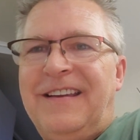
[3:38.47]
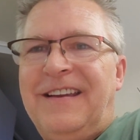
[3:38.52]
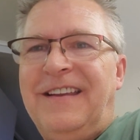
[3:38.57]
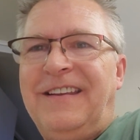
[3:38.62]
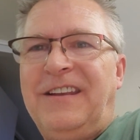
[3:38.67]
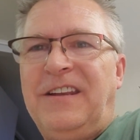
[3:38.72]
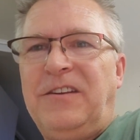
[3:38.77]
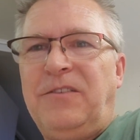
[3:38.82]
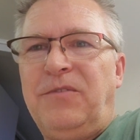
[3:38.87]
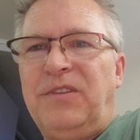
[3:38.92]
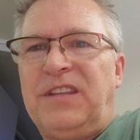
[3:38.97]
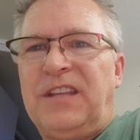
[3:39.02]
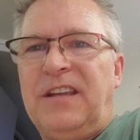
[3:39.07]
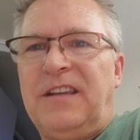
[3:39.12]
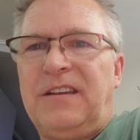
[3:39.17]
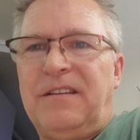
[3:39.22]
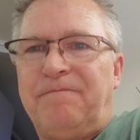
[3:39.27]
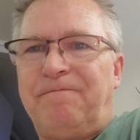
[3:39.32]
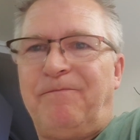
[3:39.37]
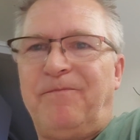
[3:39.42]
And then you would
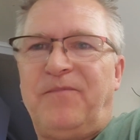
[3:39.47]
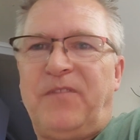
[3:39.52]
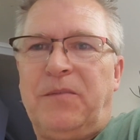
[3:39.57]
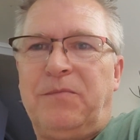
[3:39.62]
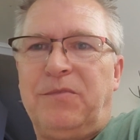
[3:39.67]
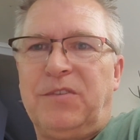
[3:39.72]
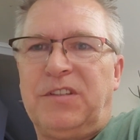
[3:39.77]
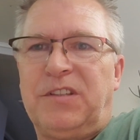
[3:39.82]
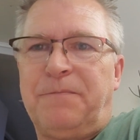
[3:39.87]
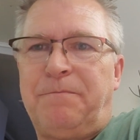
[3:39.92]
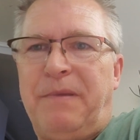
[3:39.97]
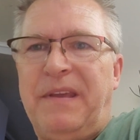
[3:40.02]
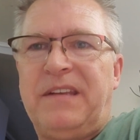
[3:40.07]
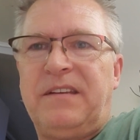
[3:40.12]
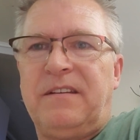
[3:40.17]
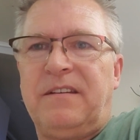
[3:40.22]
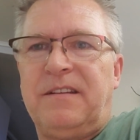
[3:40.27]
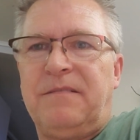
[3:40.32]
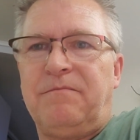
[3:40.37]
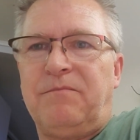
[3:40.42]
think it was
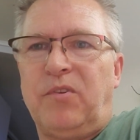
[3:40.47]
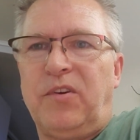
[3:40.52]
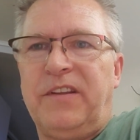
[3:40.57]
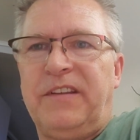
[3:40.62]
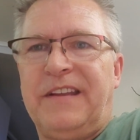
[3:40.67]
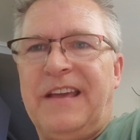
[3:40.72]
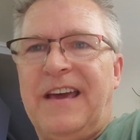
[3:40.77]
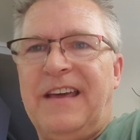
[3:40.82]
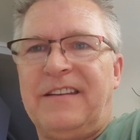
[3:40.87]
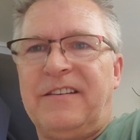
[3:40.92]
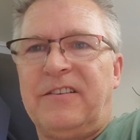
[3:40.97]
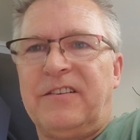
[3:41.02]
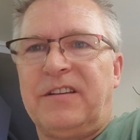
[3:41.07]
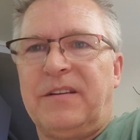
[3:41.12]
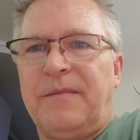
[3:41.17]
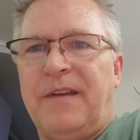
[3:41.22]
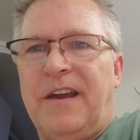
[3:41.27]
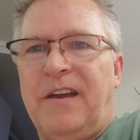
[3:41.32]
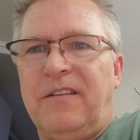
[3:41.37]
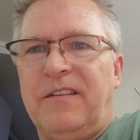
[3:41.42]
spitting and breathing out of there
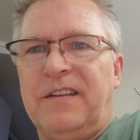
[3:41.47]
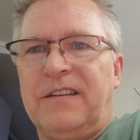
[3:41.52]
somehow,